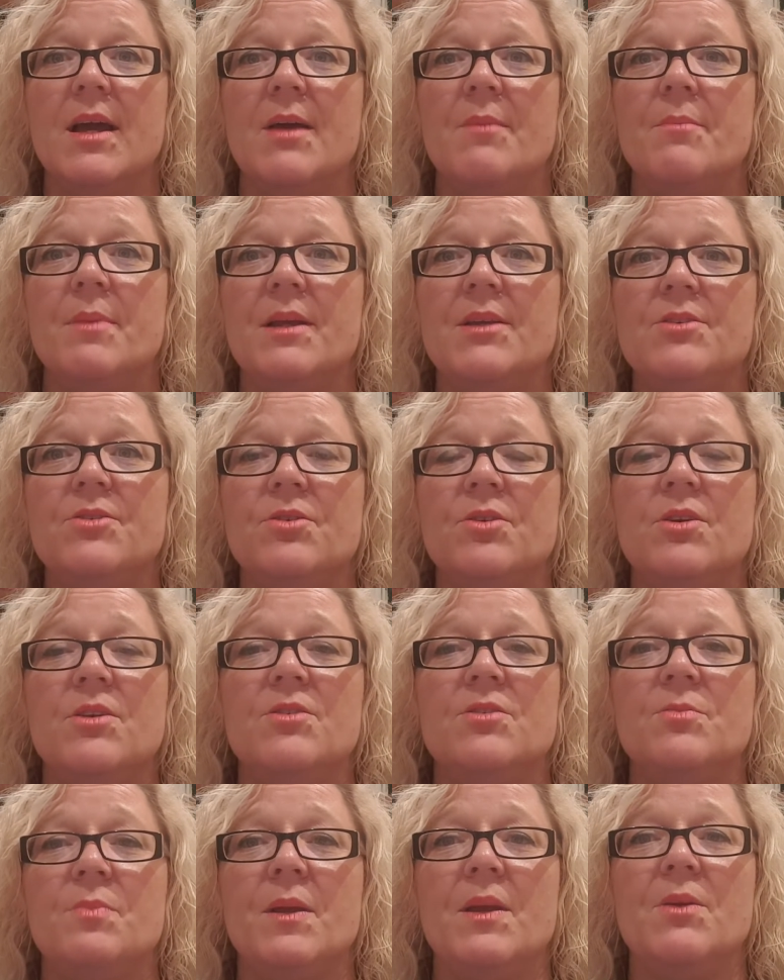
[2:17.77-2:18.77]
make sure you
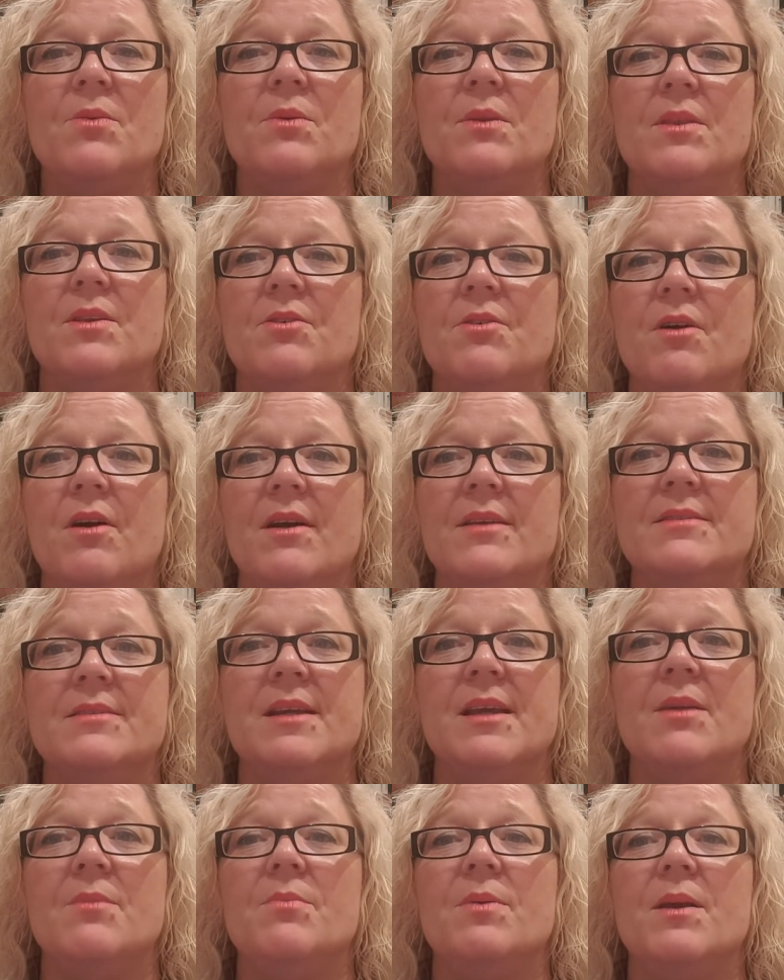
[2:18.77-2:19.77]
speak with your
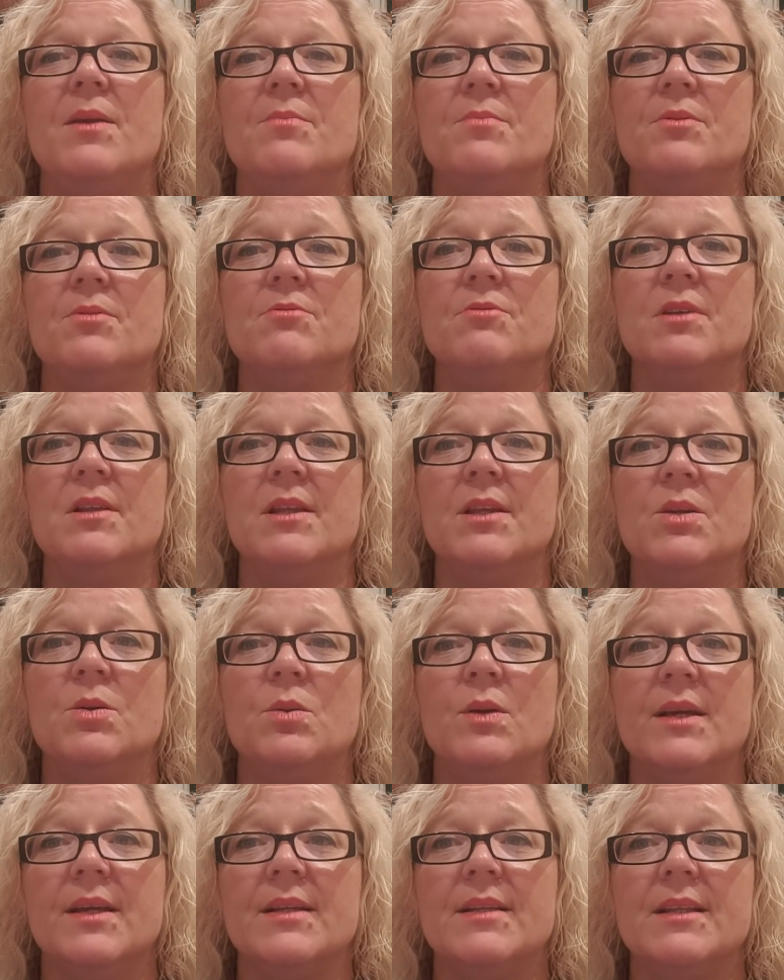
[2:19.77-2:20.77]
IT people really
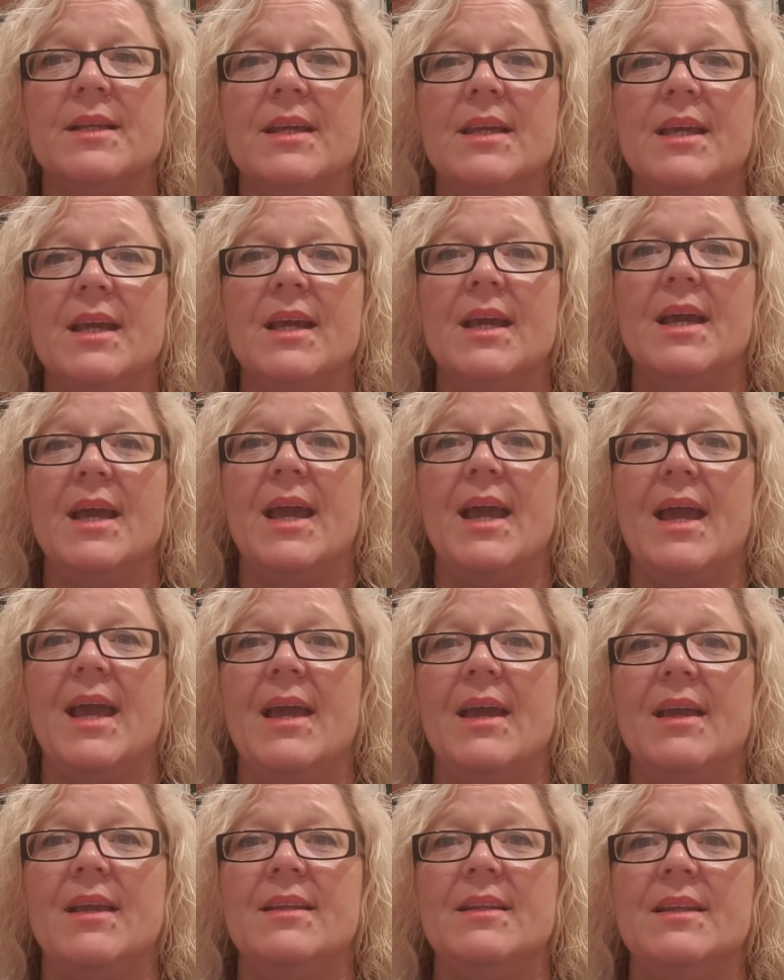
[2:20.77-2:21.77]
quickly
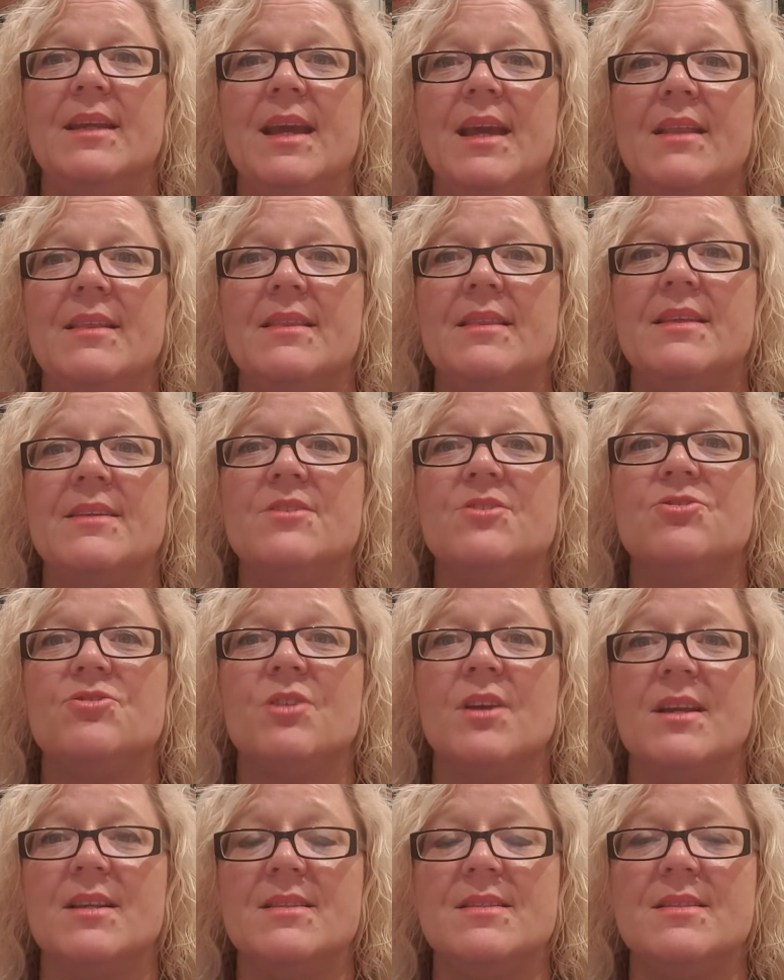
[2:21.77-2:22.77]
and get this
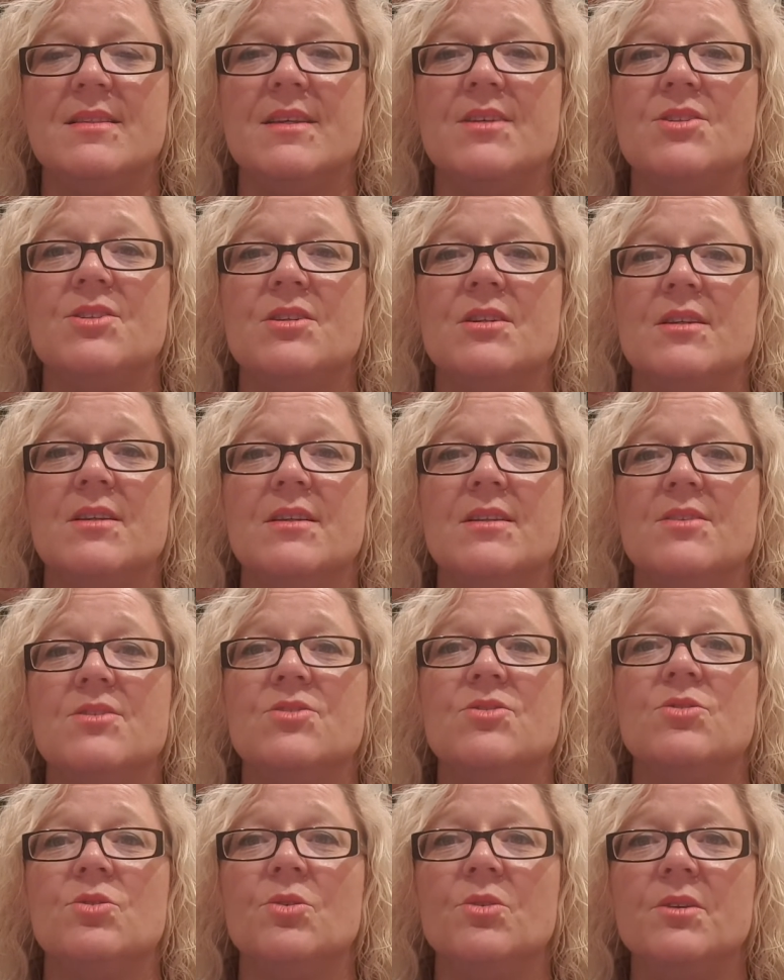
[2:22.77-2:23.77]
transition
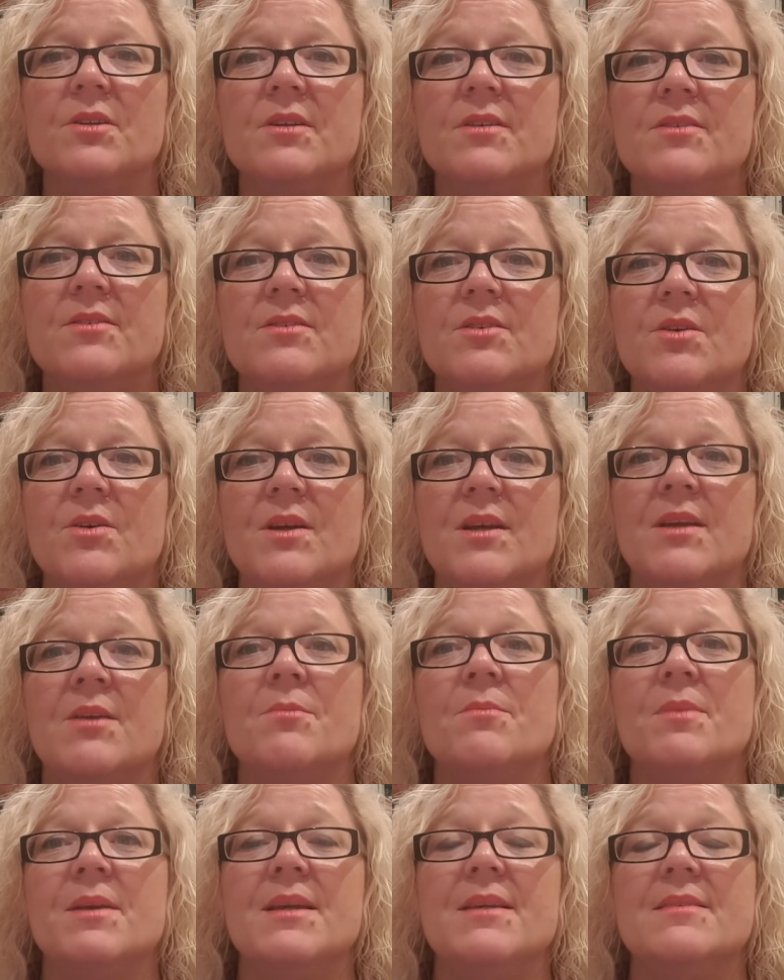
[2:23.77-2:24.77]
sorted so it can
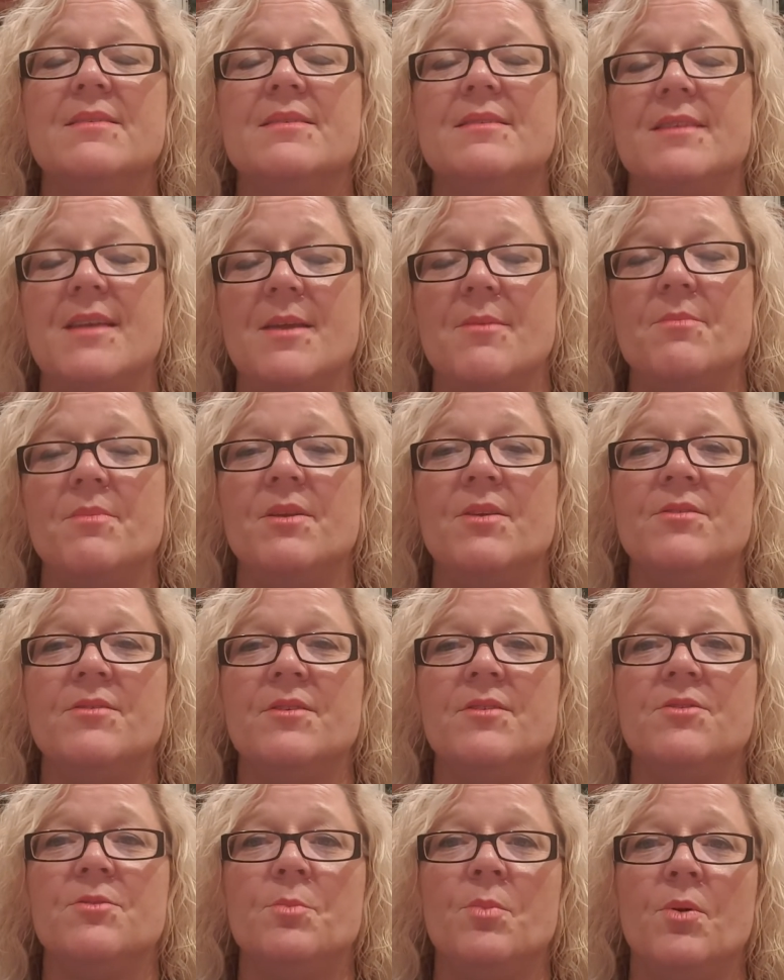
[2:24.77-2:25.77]
be as seamless
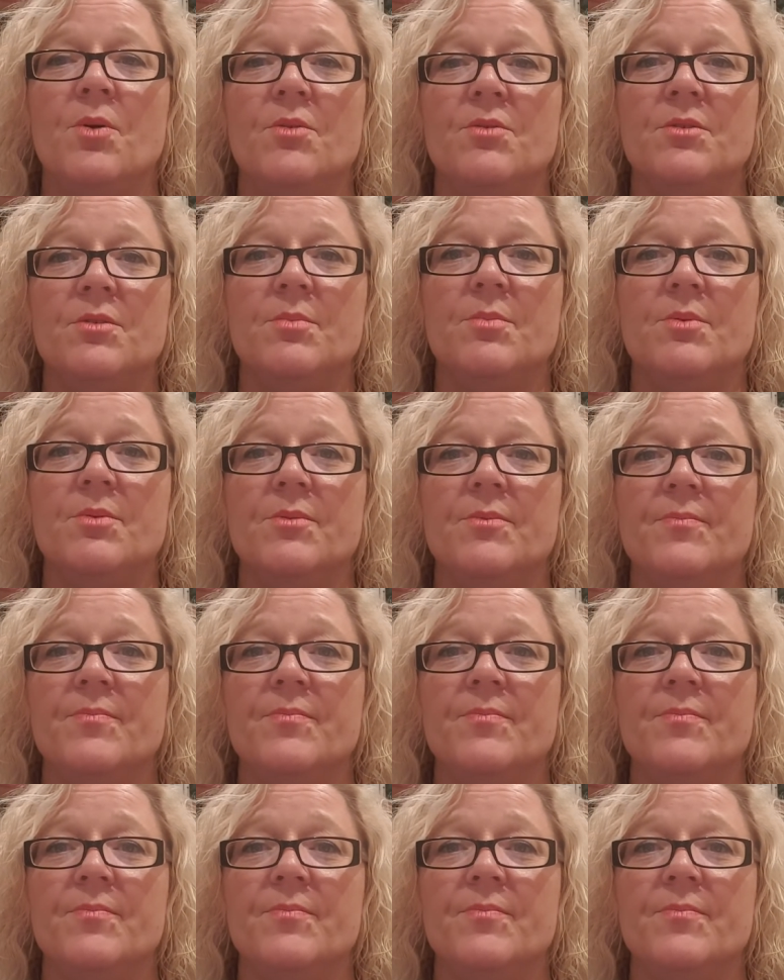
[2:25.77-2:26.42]
as possible.